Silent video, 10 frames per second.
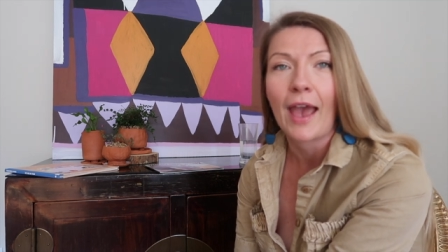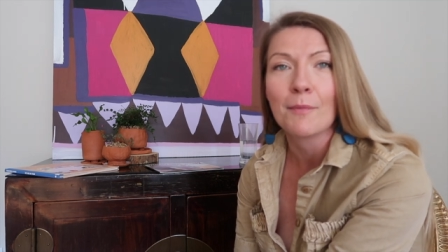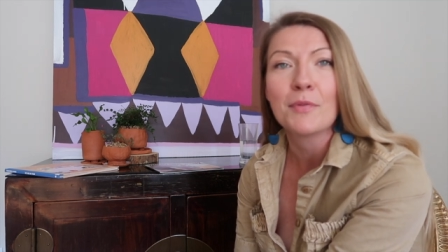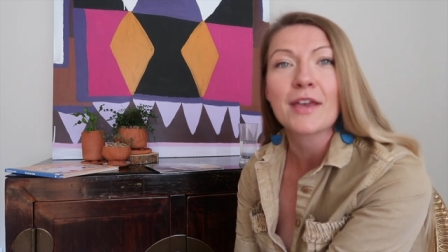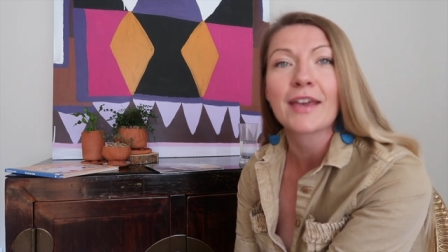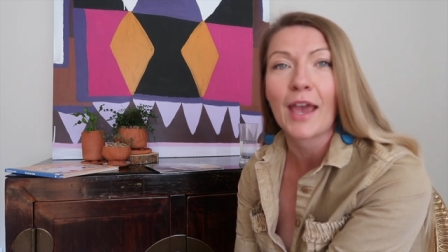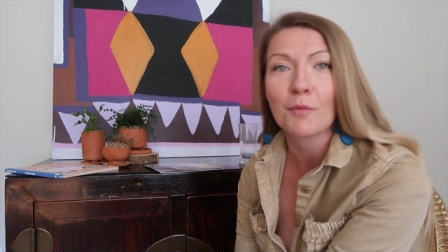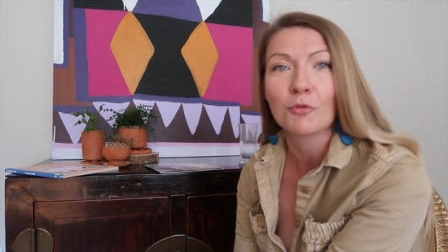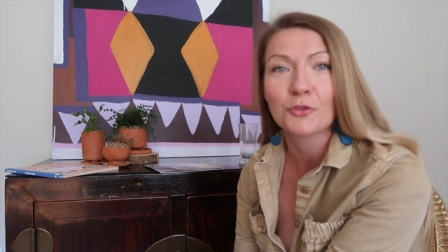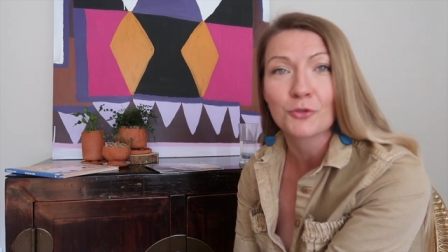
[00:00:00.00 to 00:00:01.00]
and being
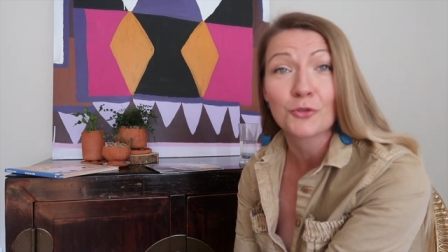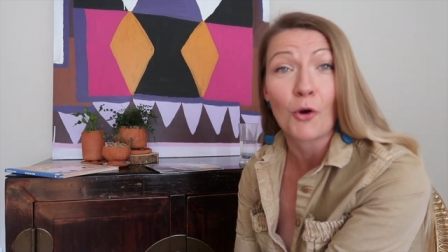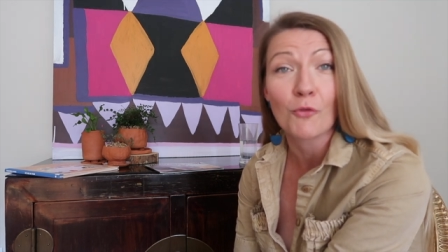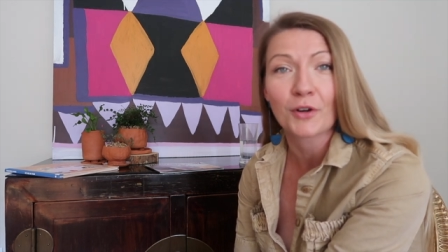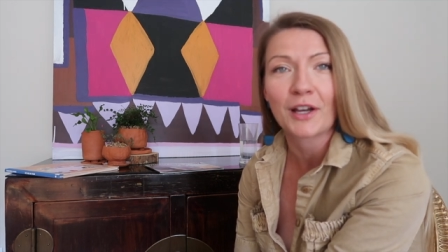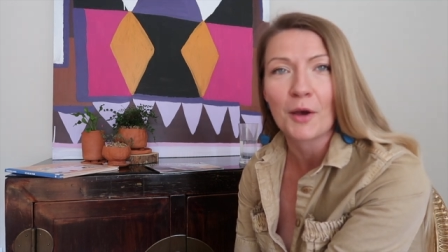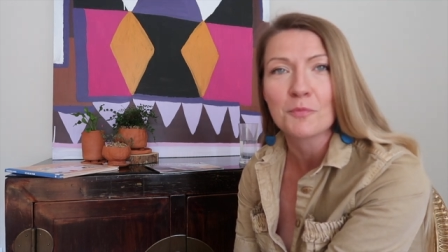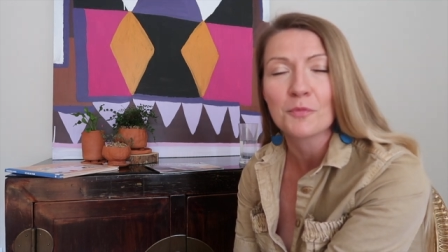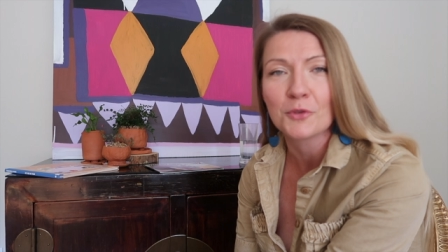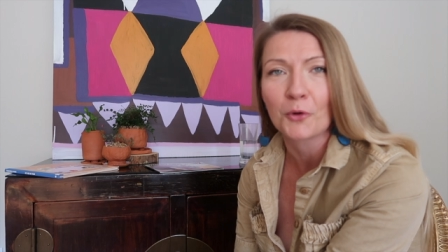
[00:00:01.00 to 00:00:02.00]
able to
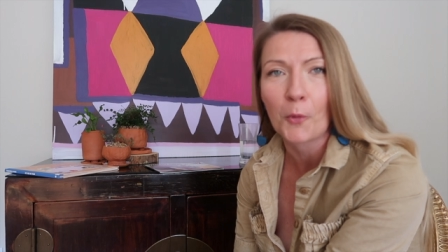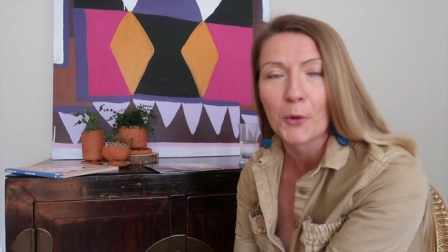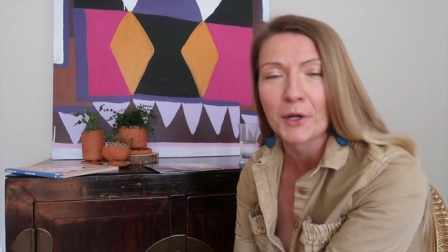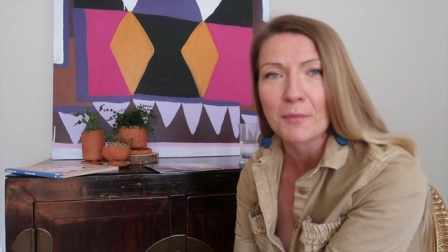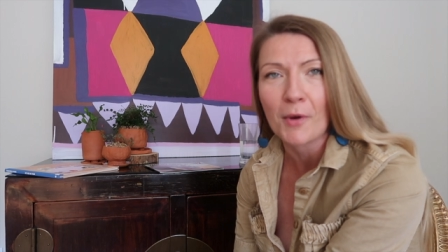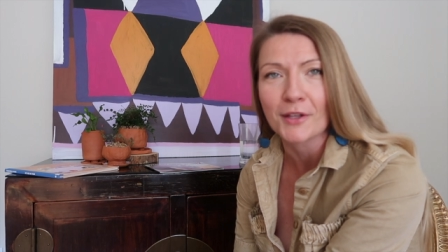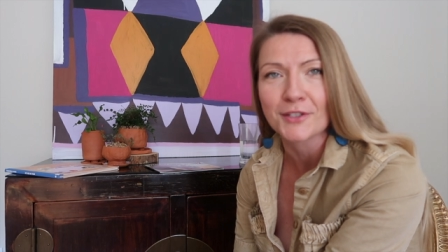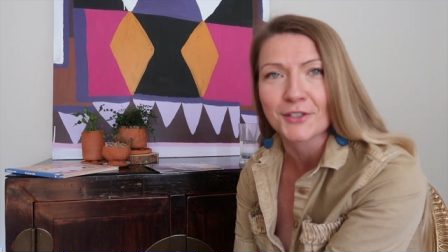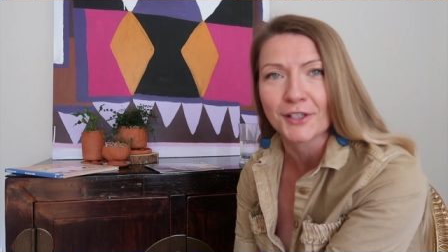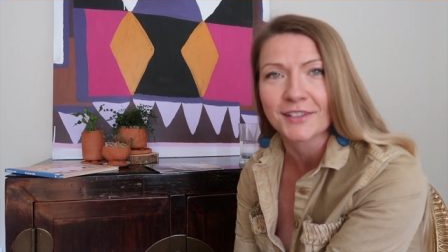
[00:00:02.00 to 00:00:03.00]
overcome your worry
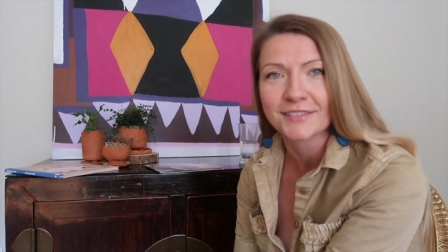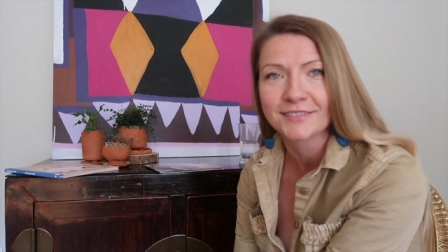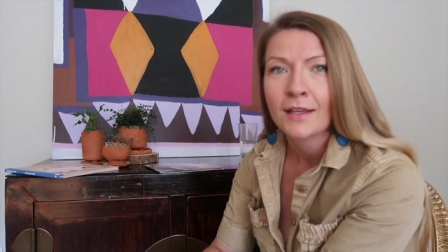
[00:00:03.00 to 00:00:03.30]
monster?